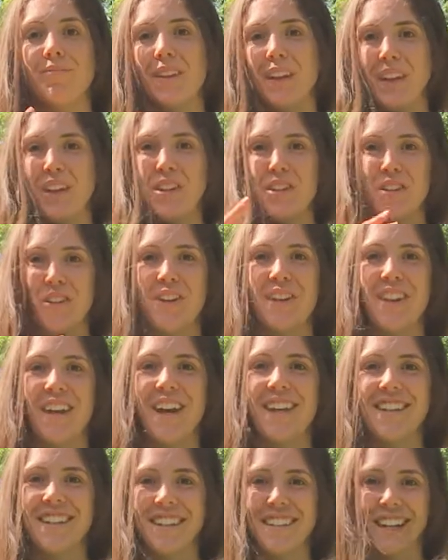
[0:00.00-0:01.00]
show you that in a
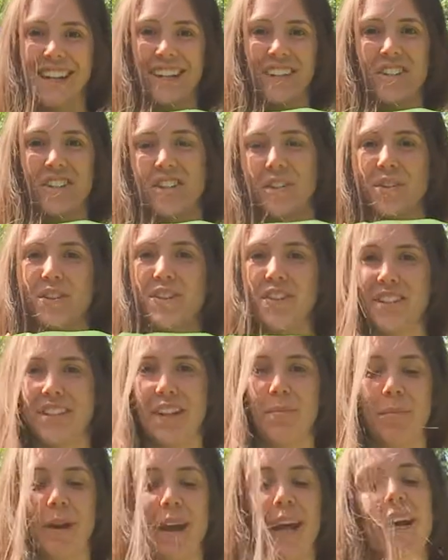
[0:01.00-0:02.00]
second too. I'll just
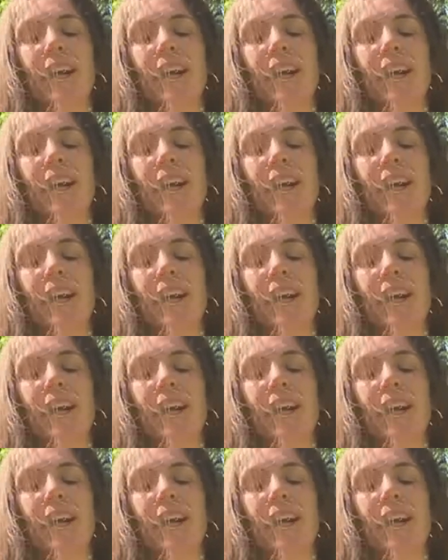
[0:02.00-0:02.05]
unpack.